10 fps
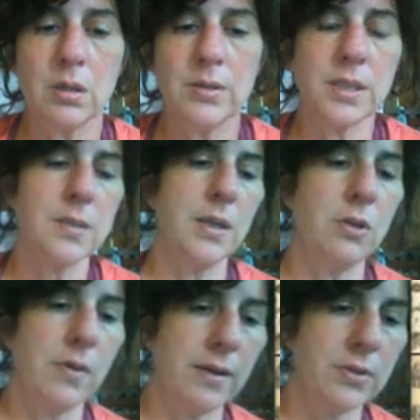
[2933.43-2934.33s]
Doesn't mean
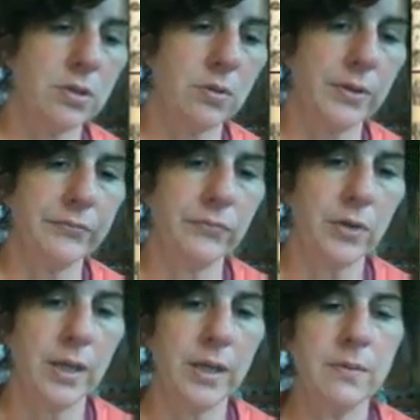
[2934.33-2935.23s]
you have to do it,
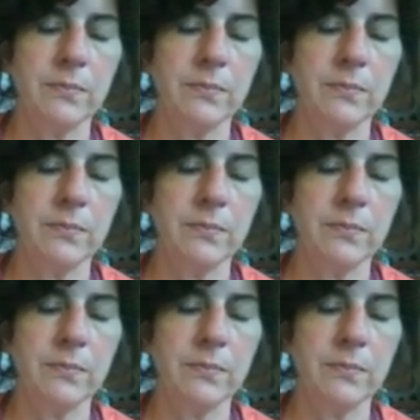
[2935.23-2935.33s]
right?